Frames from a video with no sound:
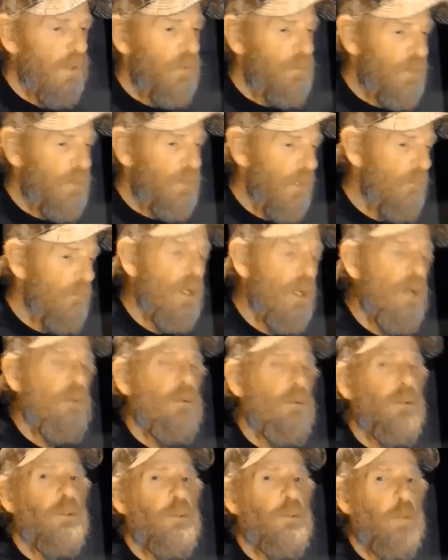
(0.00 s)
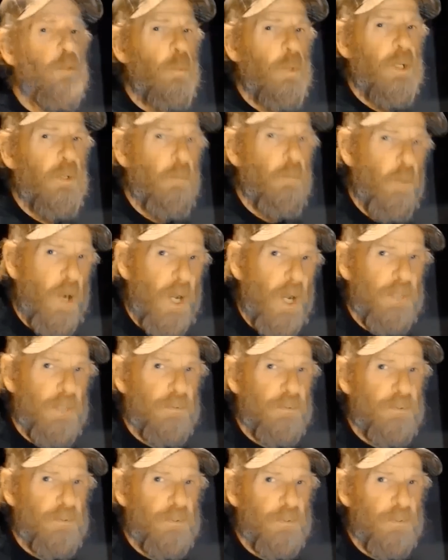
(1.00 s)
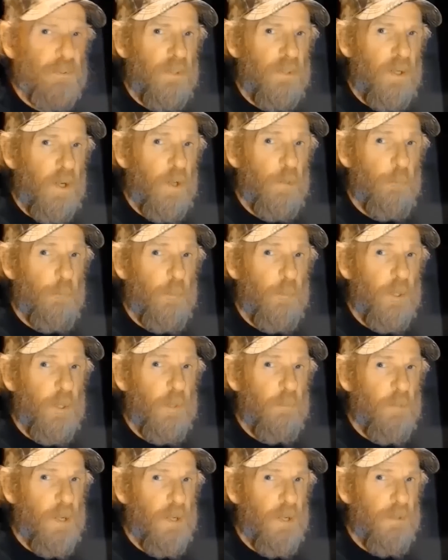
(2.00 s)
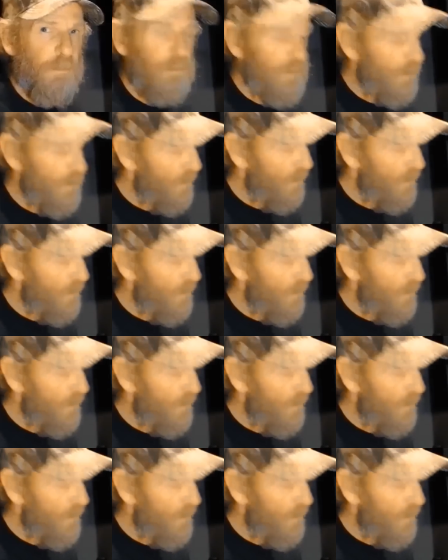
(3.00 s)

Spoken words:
720 watts all the way around.